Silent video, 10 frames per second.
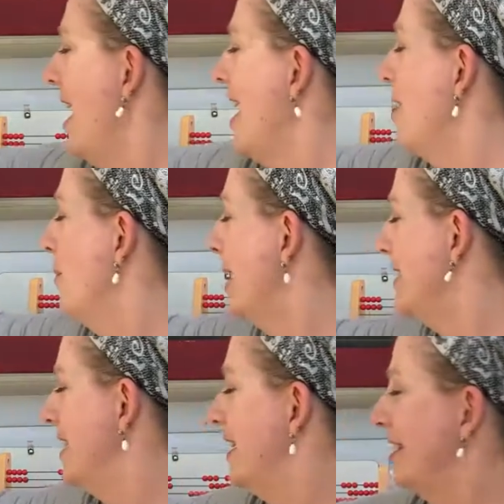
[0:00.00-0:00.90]
And what I
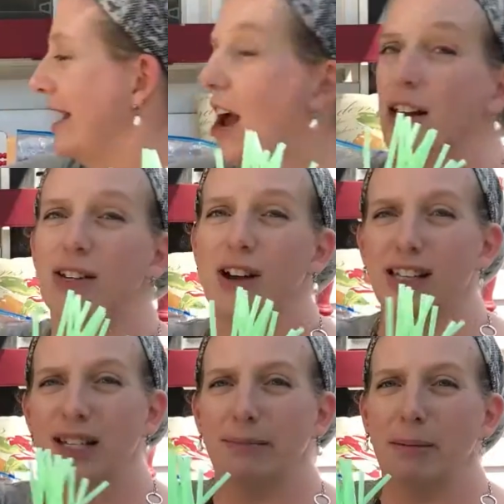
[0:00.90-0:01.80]
did is I also got some